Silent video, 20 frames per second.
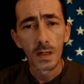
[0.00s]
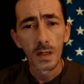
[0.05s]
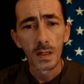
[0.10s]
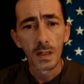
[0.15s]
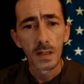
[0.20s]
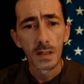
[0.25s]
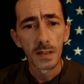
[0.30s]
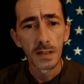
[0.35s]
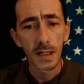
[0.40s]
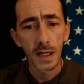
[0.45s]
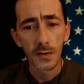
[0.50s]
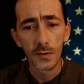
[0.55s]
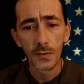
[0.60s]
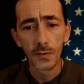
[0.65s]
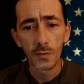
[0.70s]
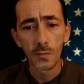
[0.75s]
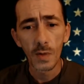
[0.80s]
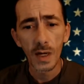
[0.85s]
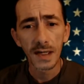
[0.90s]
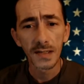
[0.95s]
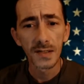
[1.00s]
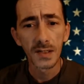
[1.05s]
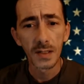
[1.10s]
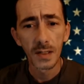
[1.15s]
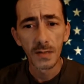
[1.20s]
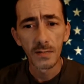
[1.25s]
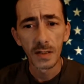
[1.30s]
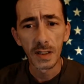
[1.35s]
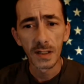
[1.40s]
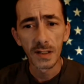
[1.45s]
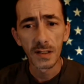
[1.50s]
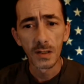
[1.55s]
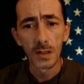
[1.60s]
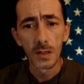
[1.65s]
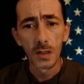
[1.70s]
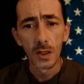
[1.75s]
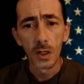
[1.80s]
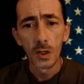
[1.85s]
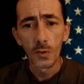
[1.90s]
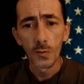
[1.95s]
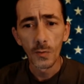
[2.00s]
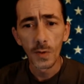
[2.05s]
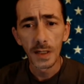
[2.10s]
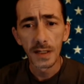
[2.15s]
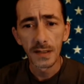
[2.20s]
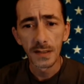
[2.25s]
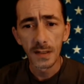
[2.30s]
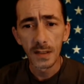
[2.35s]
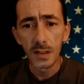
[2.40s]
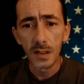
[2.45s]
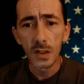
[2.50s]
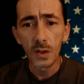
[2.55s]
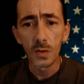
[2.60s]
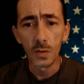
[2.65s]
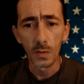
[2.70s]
tell the rest of us what to do.